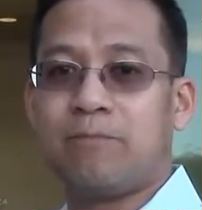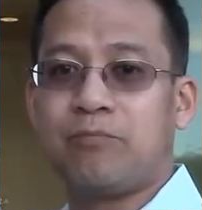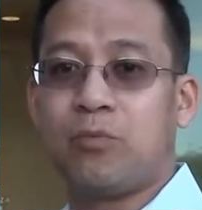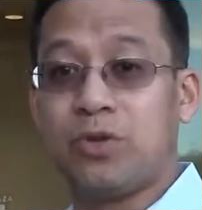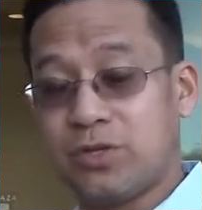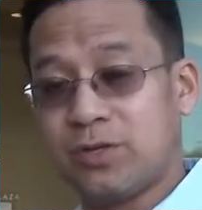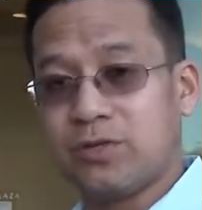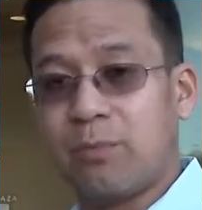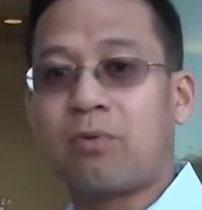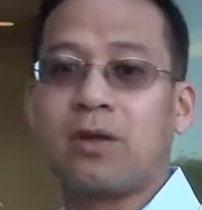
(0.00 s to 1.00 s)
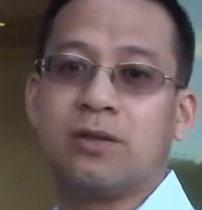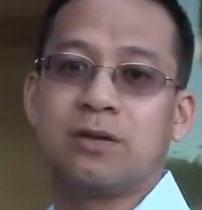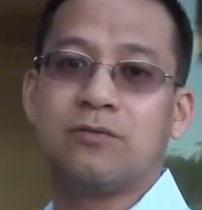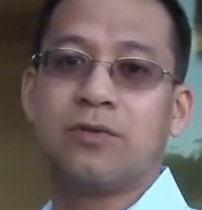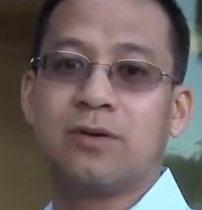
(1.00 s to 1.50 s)
which is a product
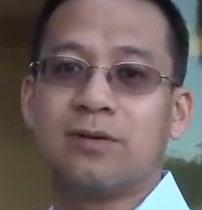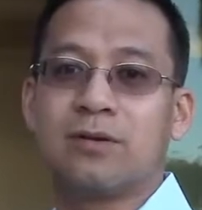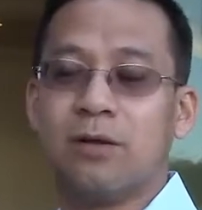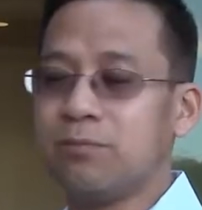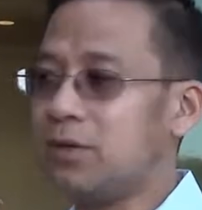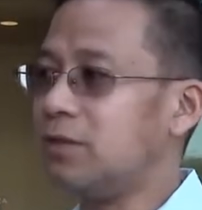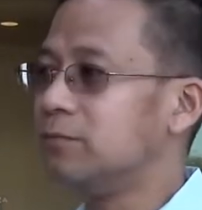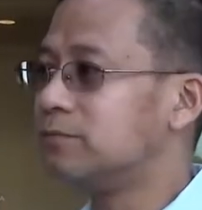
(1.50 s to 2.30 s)
of your company.